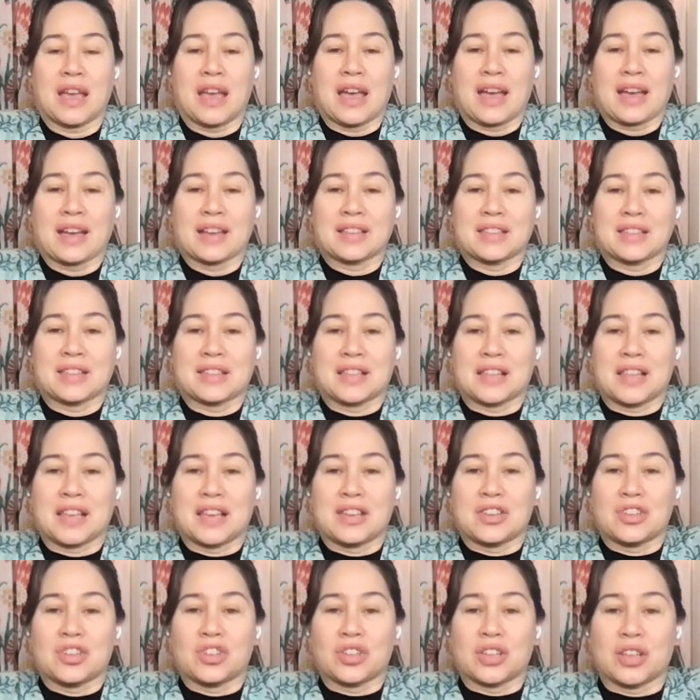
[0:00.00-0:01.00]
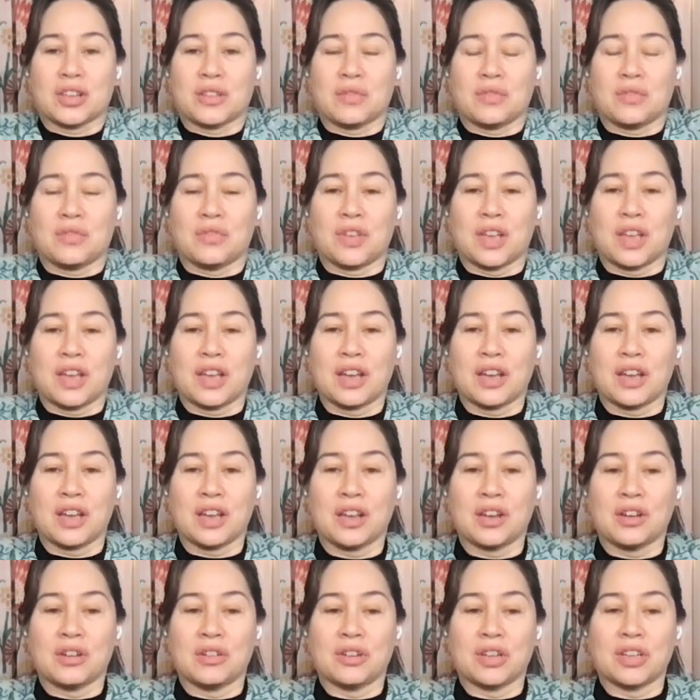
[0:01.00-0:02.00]
Exhalation,
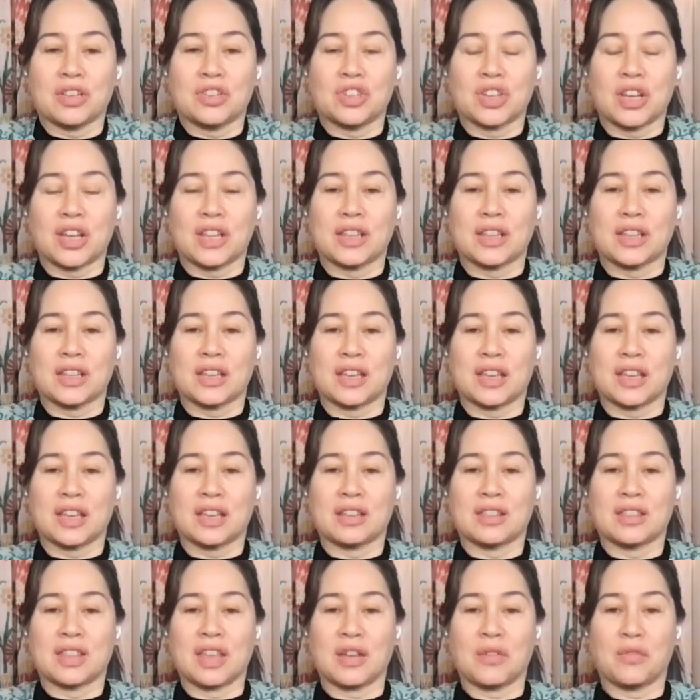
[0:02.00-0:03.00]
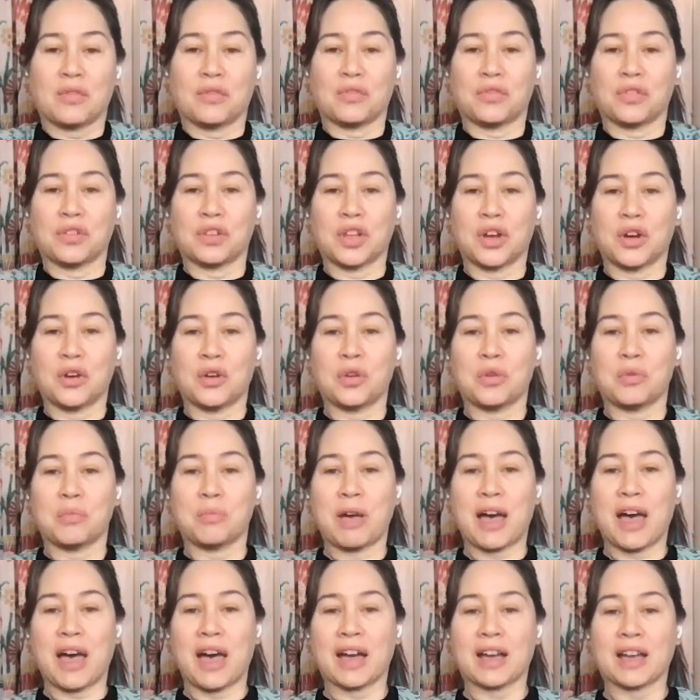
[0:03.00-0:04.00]
very gently, they flow
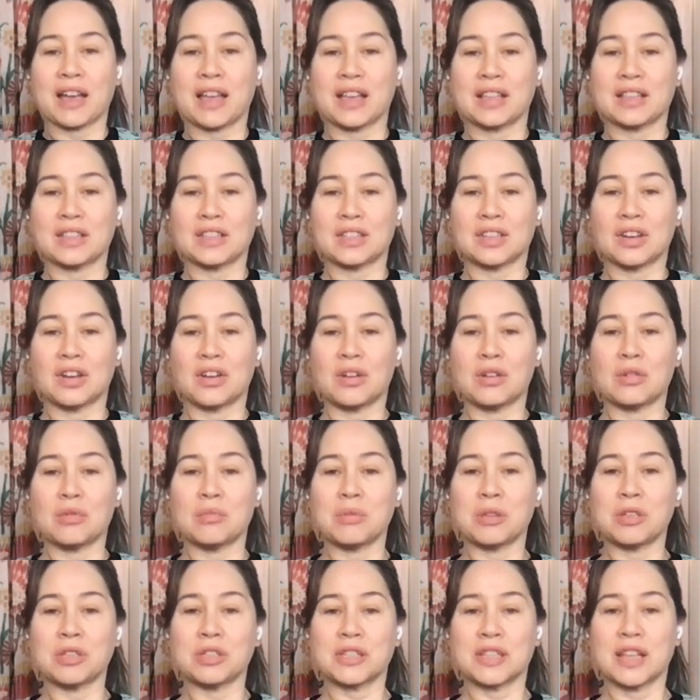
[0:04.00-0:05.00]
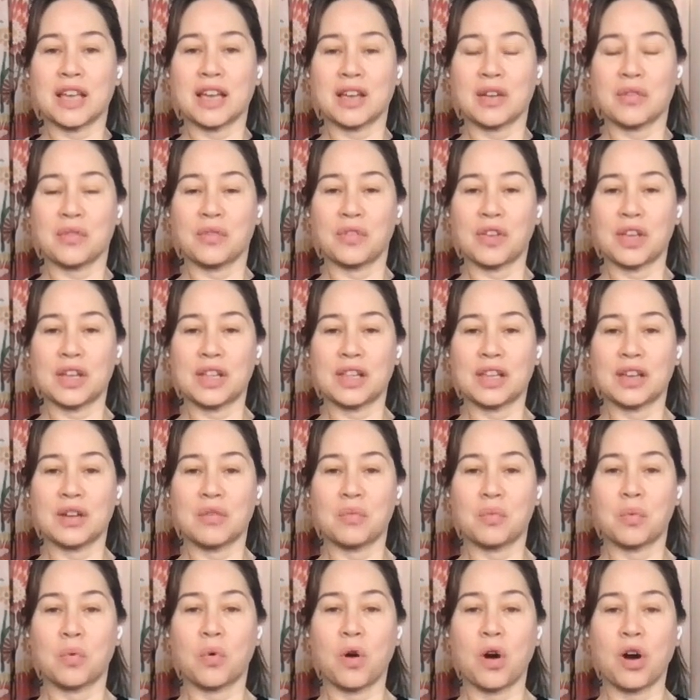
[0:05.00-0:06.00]
back. It's almost like a feeling
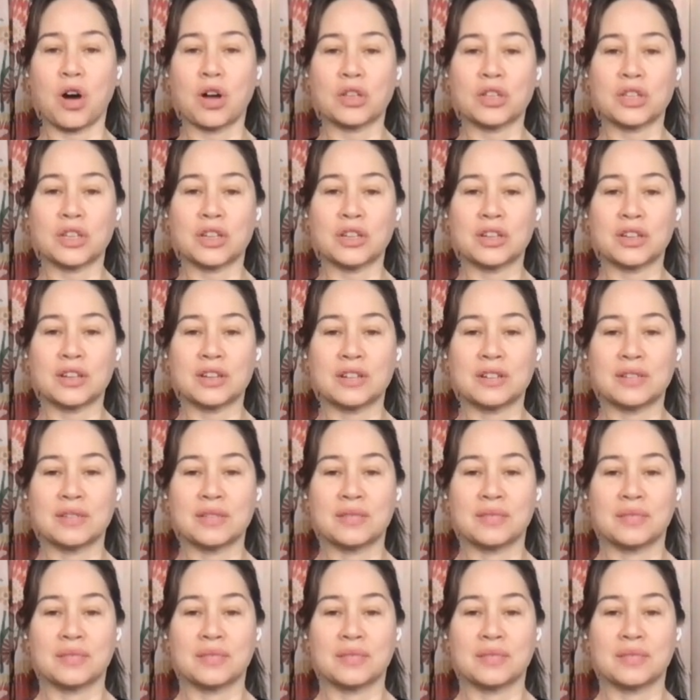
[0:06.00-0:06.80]
of water,